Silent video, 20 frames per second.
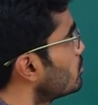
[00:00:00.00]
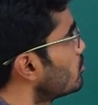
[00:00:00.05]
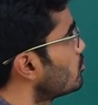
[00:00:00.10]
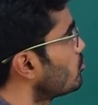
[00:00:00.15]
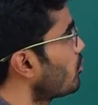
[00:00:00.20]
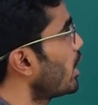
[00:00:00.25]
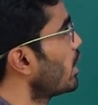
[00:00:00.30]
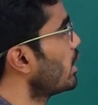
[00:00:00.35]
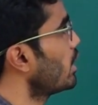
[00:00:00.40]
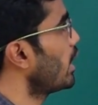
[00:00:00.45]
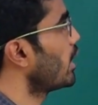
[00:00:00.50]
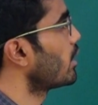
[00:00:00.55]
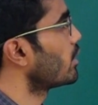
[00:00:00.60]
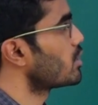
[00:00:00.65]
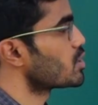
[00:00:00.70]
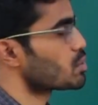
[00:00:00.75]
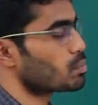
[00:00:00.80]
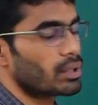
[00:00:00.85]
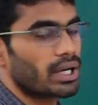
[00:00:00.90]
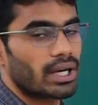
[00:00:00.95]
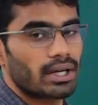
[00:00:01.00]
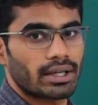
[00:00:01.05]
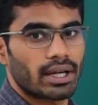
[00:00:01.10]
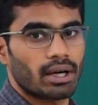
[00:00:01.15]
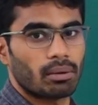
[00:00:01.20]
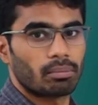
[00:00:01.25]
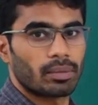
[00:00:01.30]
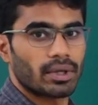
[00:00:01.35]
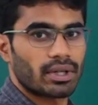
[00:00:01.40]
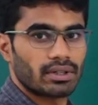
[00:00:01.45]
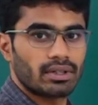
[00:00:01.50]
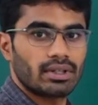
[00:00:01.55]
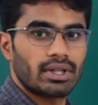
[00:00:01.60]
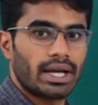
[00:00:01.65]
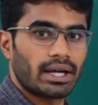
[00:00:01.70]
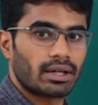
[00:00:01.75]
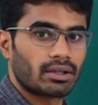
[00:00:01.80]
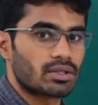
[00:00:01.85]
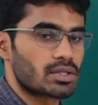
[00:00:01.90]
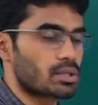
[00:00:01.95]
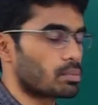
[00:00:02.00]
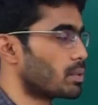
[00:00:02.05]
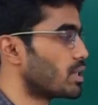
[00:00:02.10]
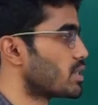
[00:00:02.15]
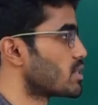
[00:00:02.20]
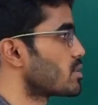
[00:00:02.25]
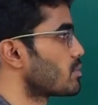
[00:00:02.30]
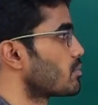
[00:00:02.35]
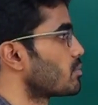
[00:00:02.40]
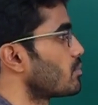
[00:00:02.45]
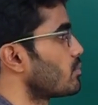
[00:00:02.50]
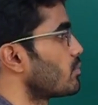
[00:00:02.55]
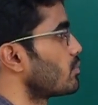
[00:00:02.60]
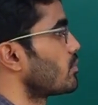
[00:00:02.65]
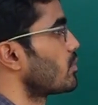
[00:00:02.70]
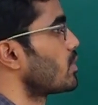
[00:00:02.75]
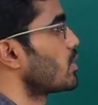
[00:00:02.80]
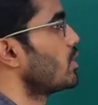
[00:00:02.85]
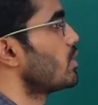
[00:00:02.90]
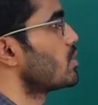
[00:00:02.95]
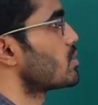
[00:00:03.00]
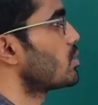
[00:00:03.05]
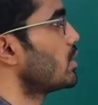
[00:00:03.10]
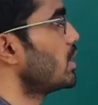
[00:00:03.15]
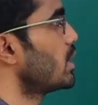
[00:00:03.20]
final angular speed and compare the angular speeds. So,